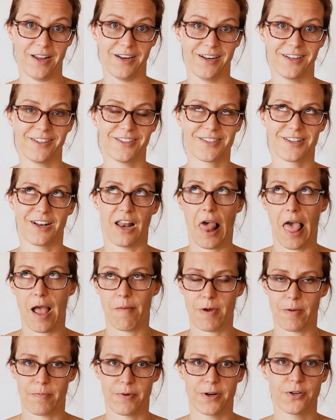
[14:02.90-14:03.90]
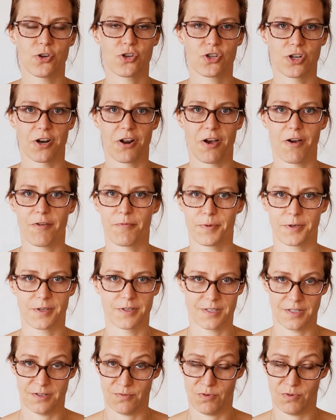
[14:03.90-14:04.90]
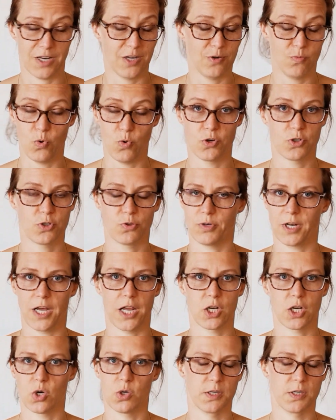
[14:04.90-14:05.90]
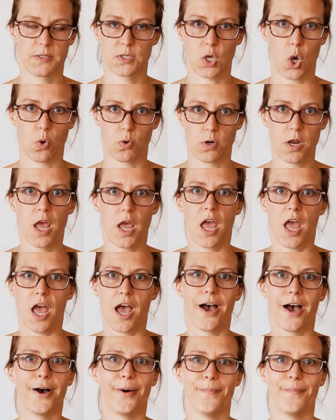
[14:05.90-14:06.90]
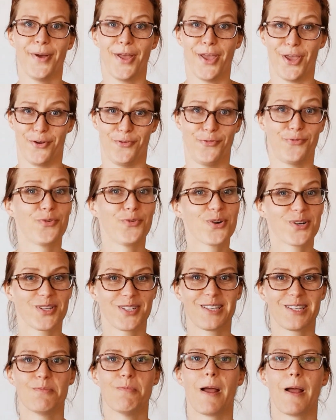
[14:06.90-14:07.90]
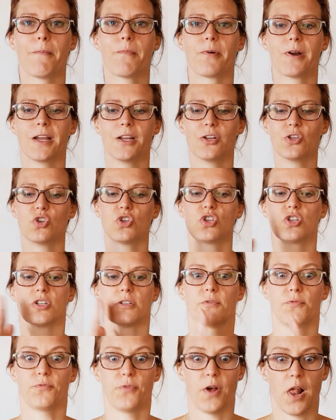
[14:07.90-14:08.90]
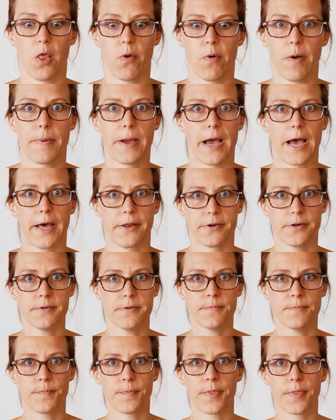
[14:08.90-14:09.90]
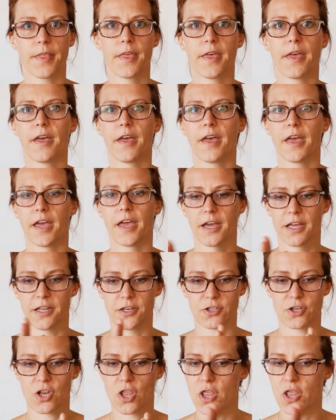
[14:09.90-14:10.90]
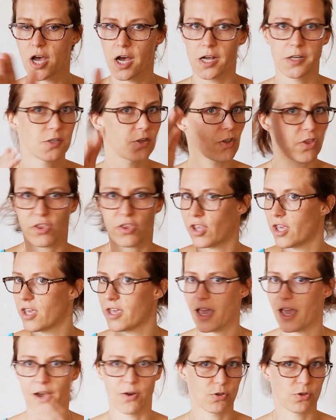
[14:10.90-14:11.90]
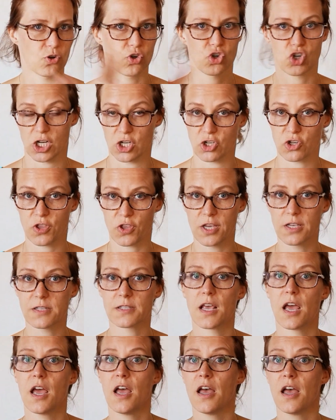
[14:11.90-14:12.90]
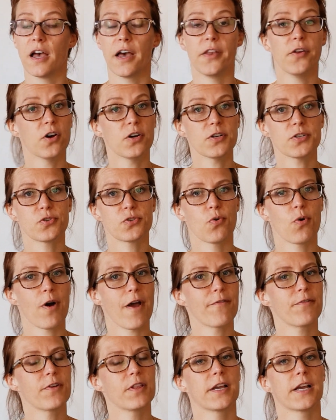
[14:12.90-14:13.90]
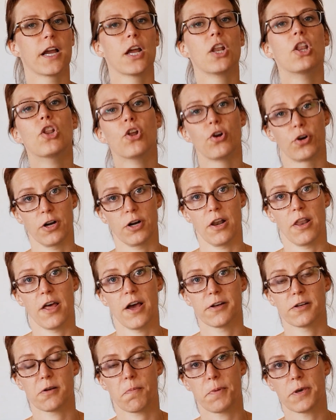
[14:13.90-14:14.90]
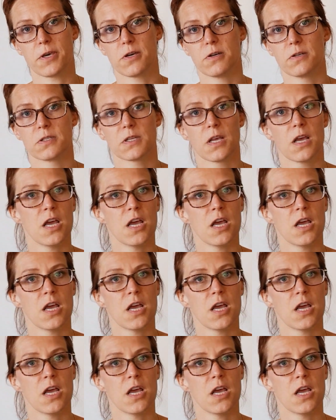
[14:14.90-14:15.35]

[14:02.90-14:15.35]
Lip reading: it doesn't allow my brain to shut off, because it won't do that on its own. It forces my brain to just follow a pattern and not think out and change things. And also I feel like I learn a lot, because